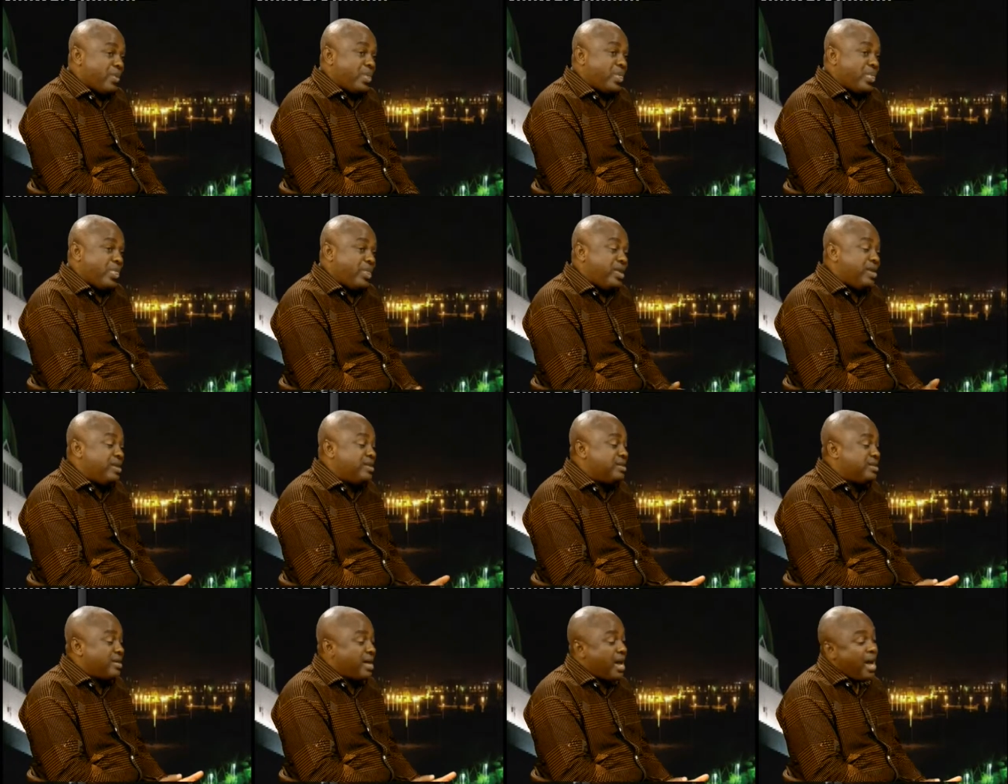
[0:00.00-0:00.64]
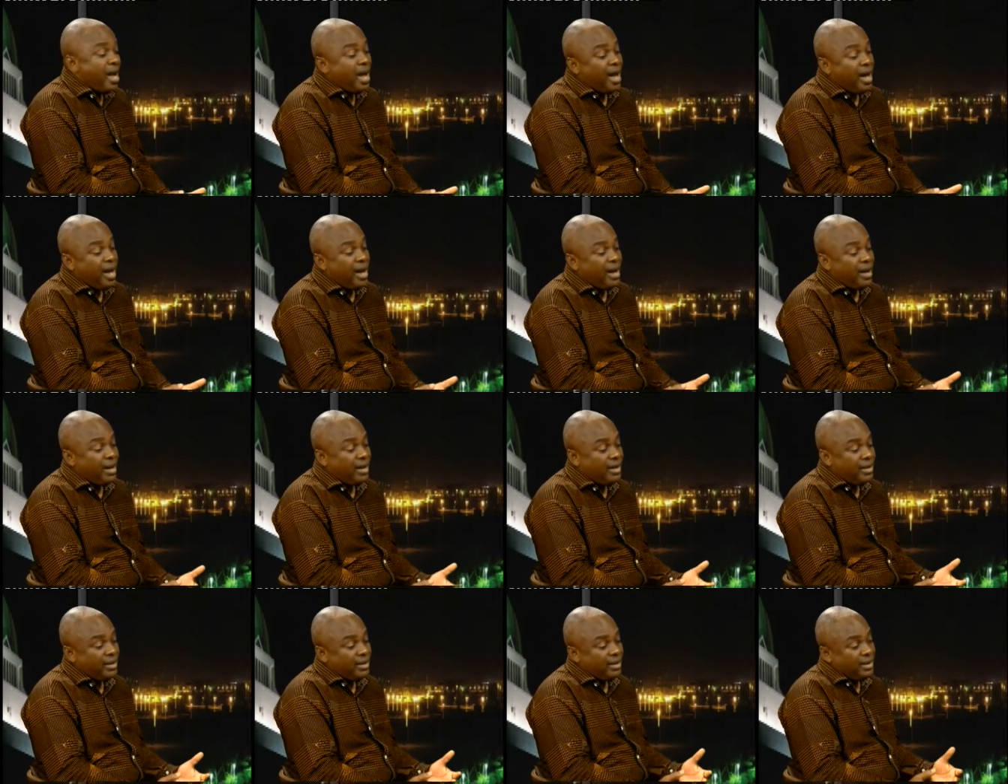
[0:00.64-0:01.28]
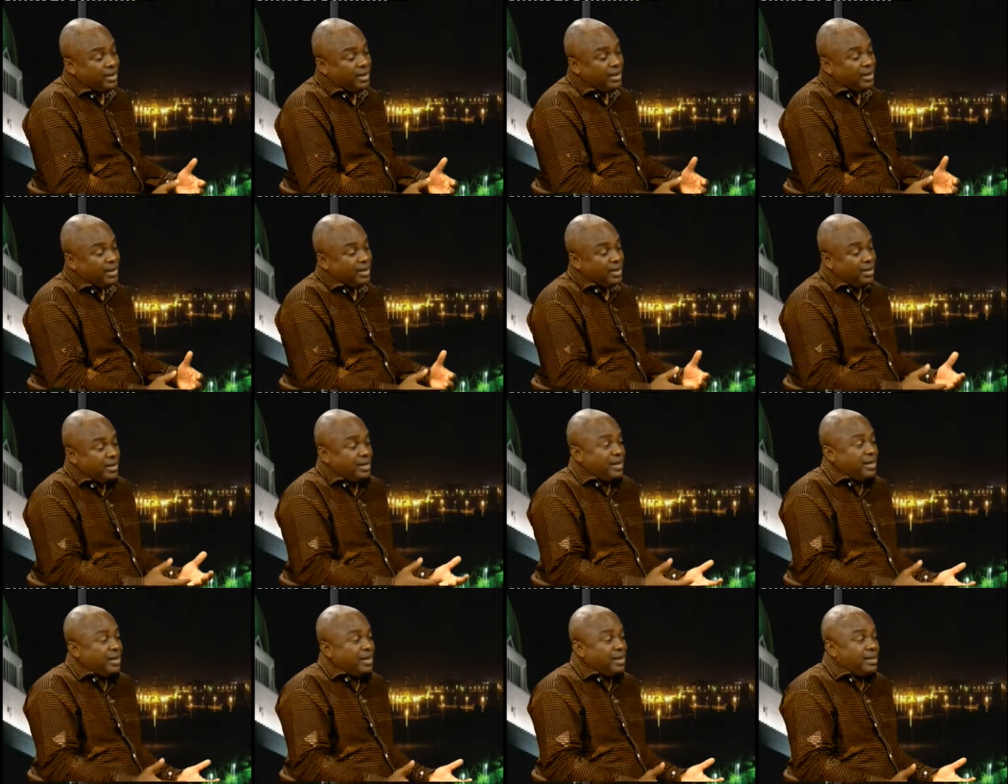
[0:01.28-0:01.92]
These are a
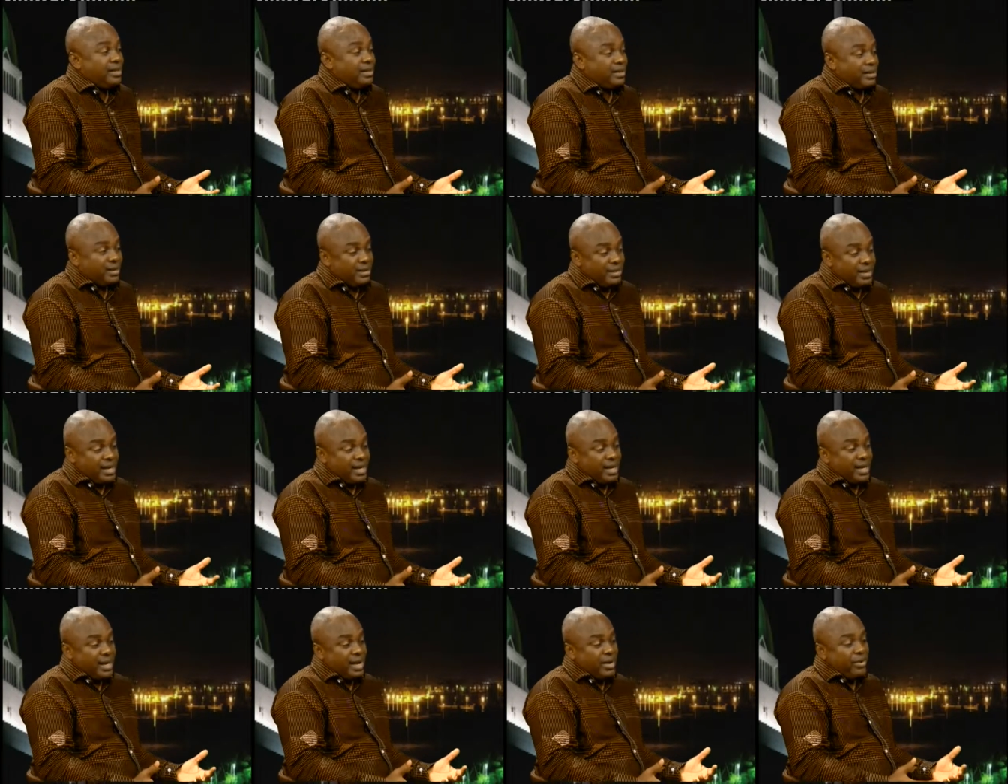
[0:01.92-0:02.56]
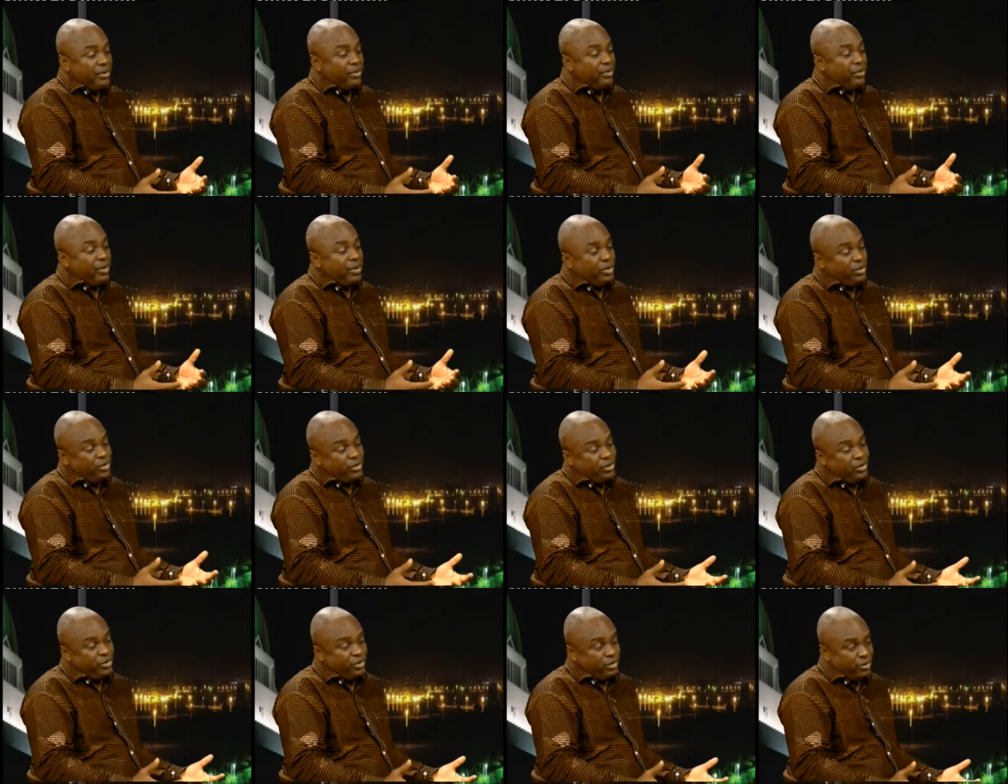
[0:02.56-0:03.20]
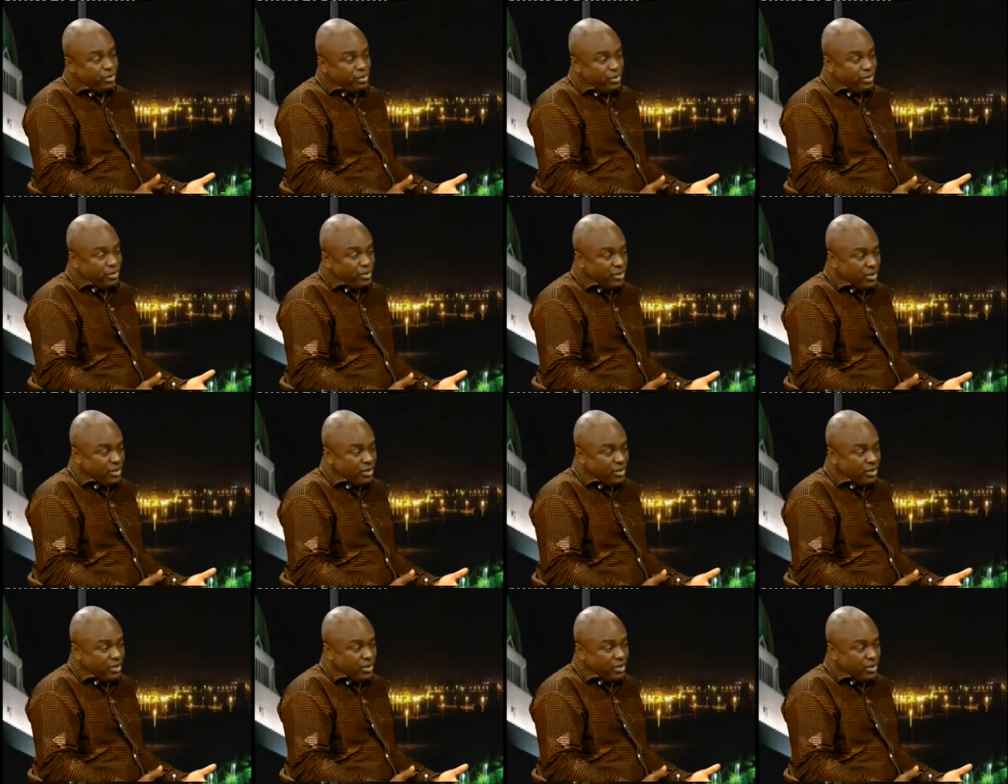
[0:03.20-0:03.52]
cartel that are rich,